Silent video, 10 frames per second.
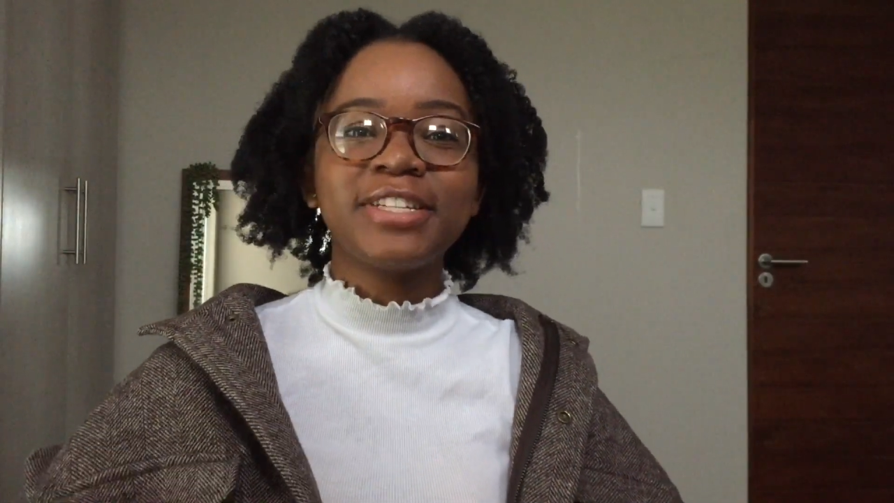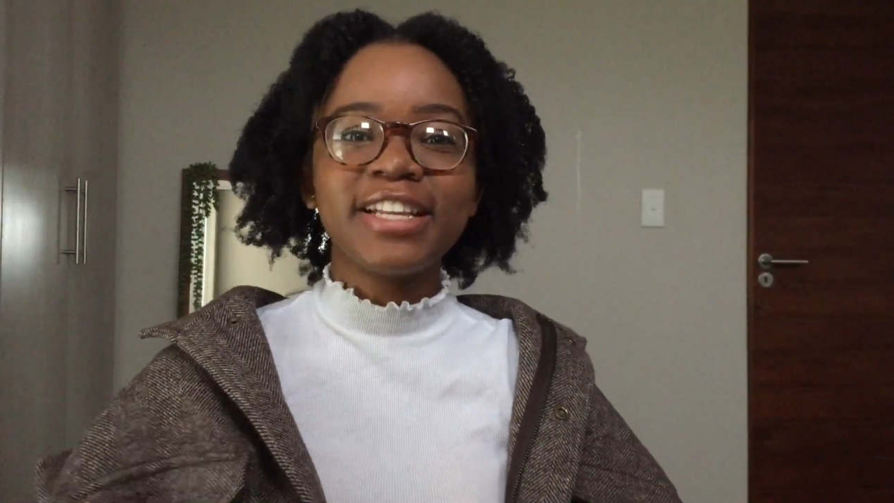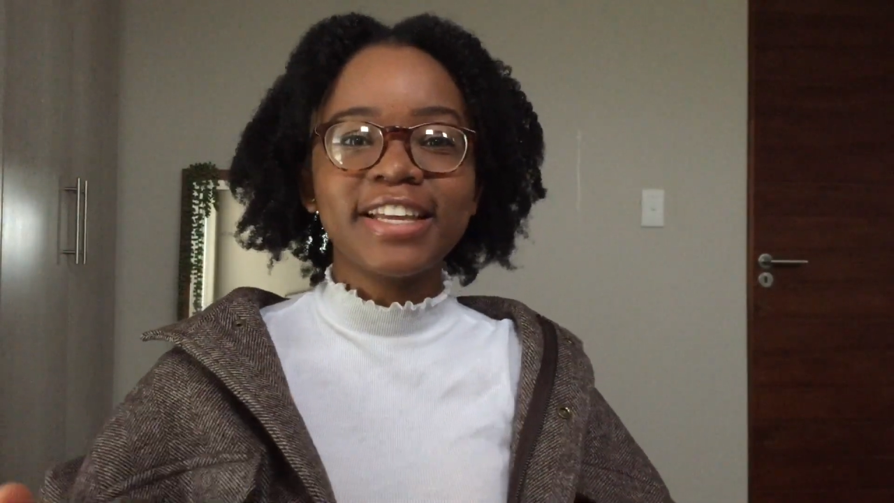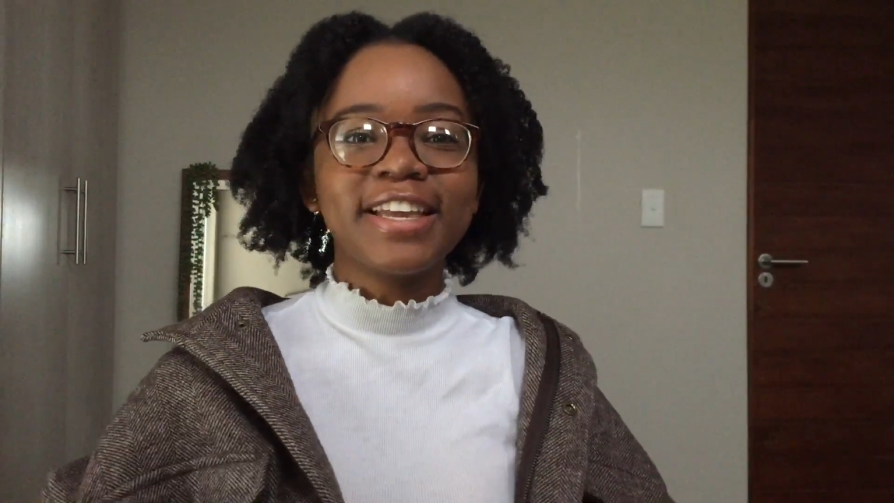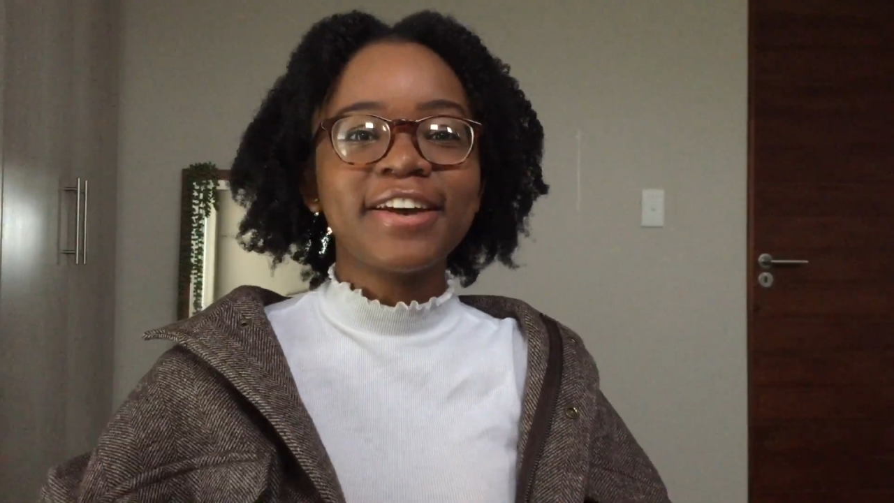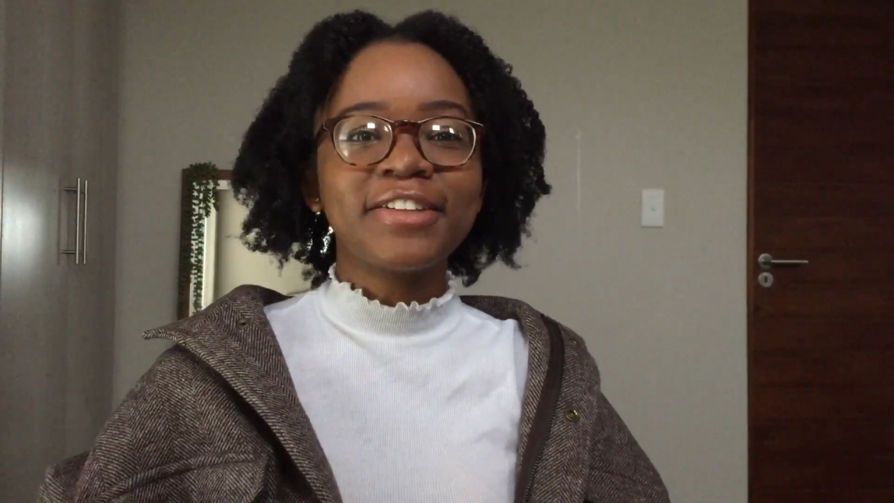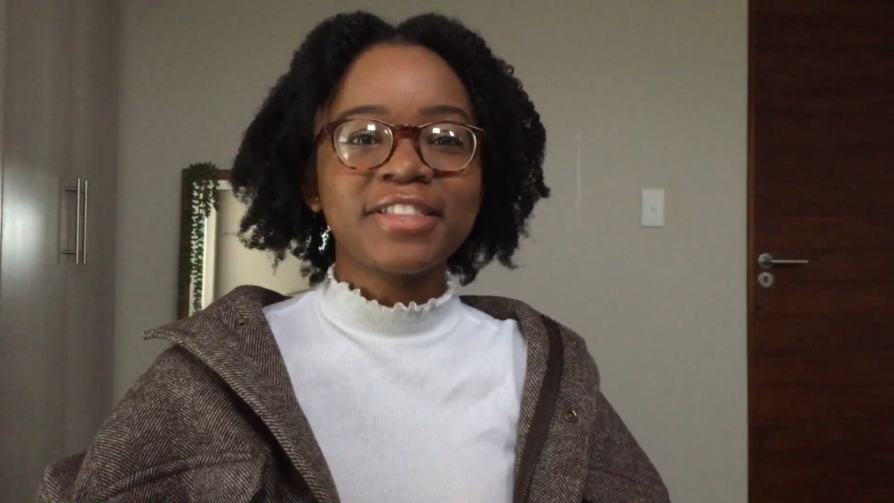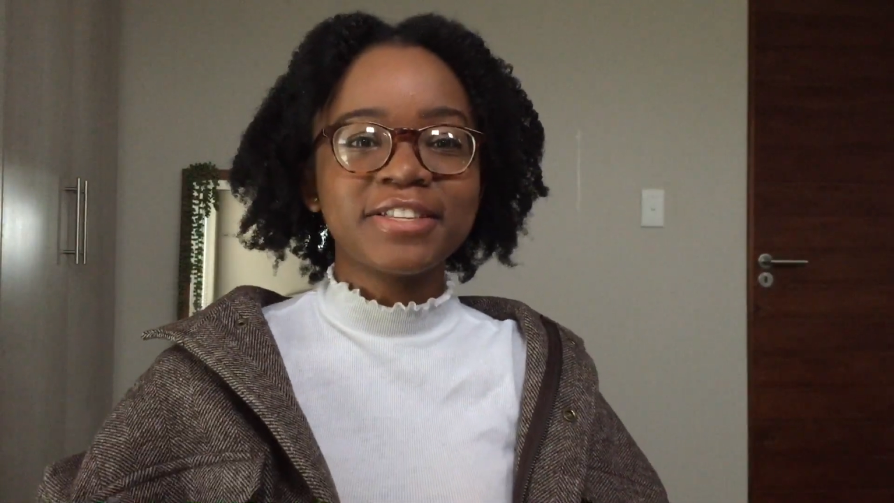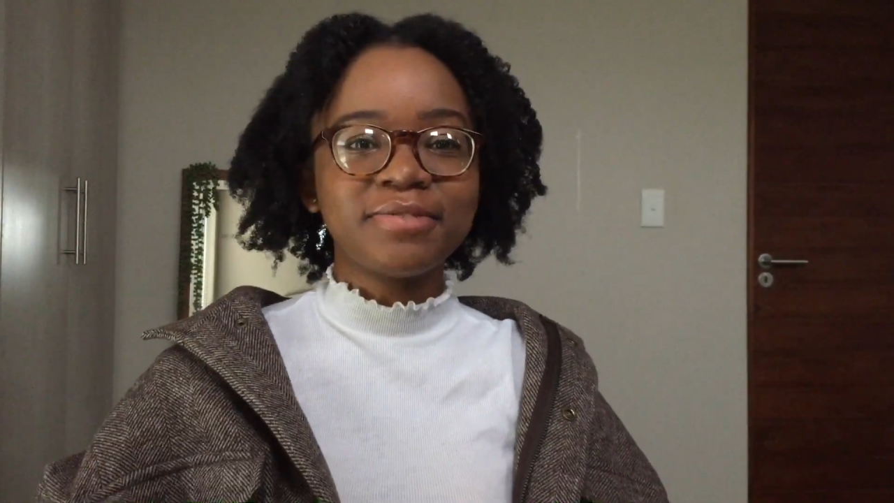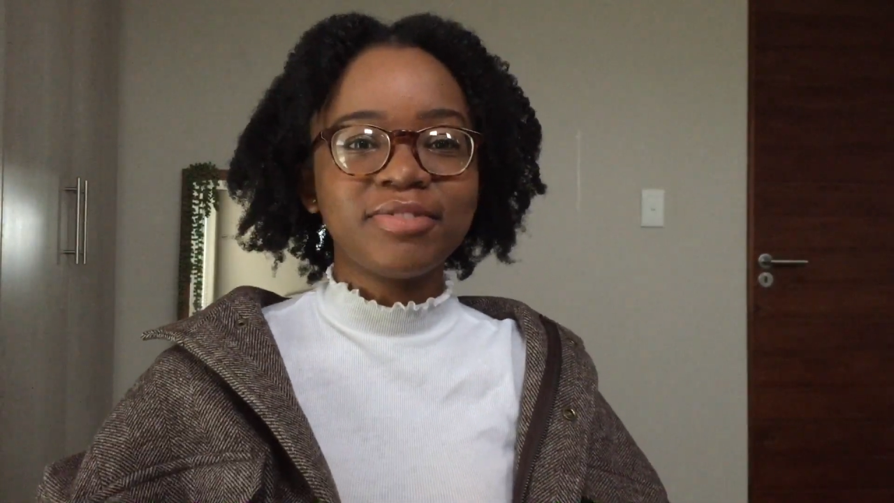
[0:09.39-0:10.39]
clicking on
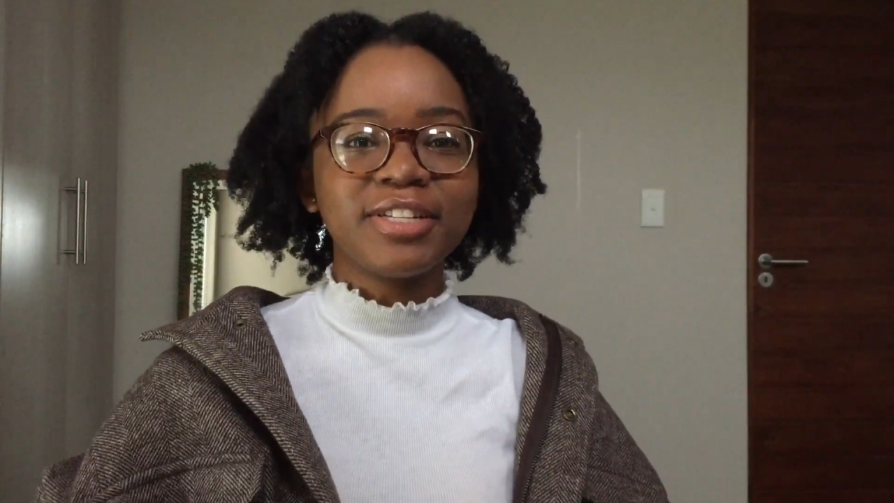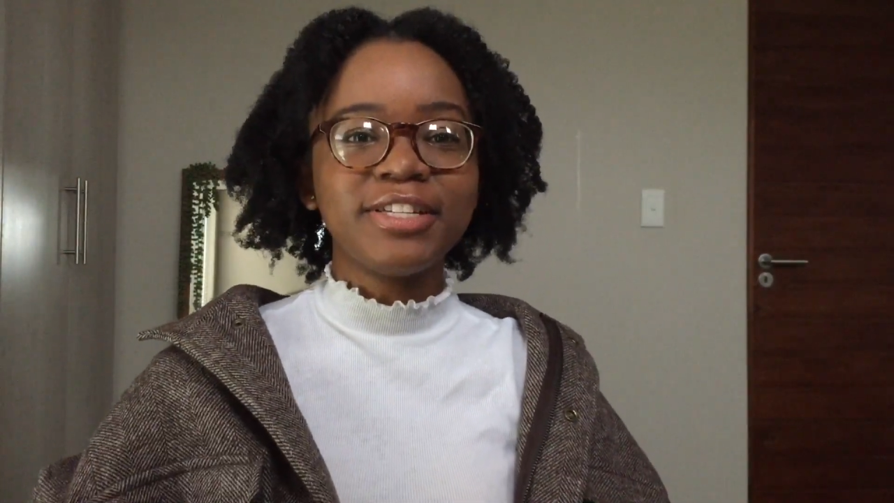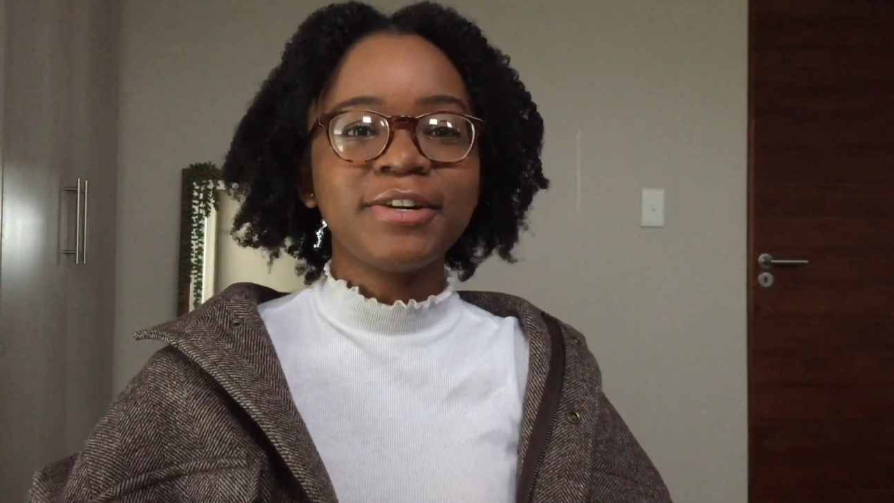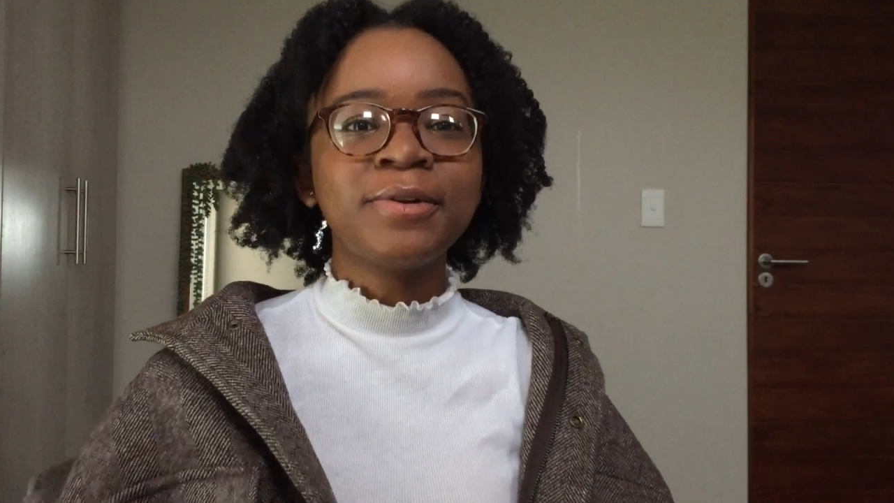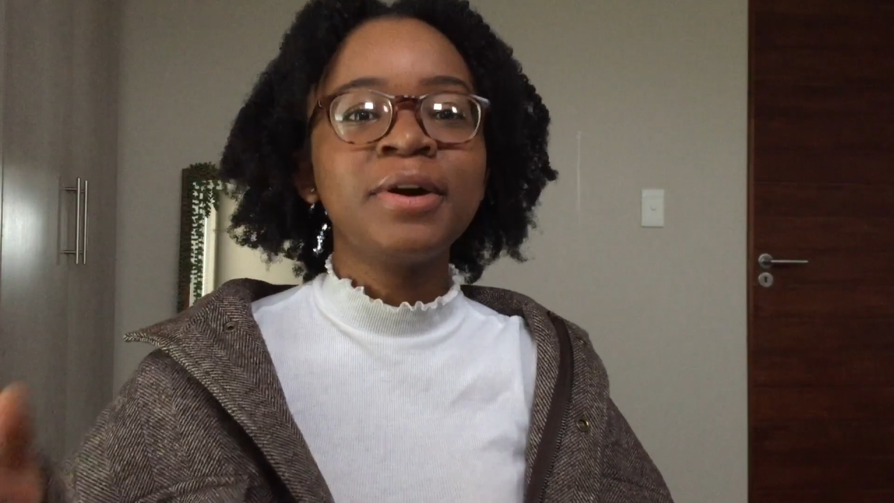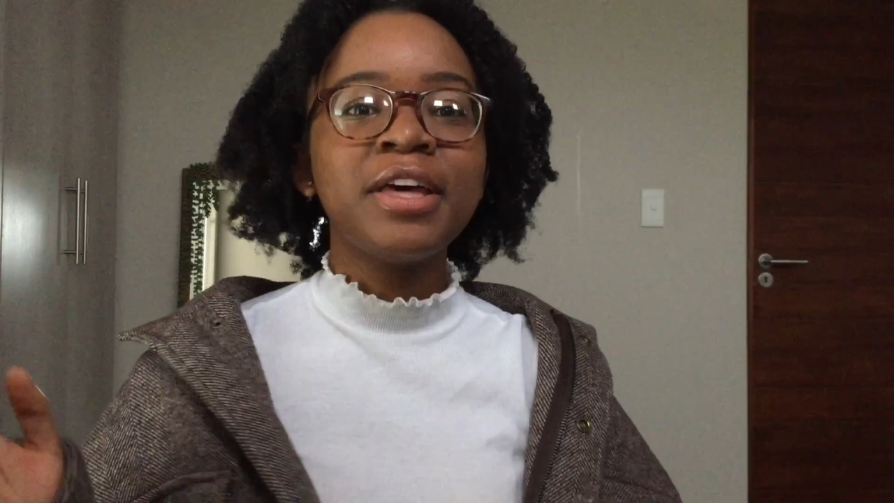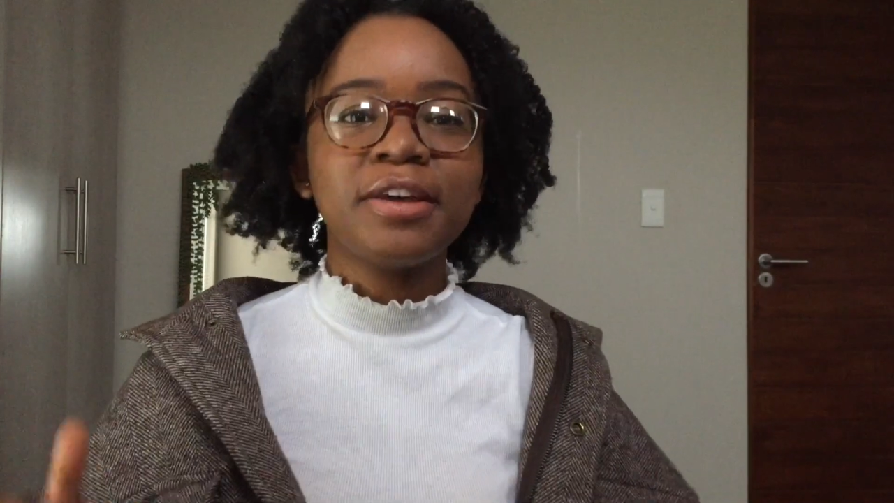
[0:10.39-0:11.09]
this video.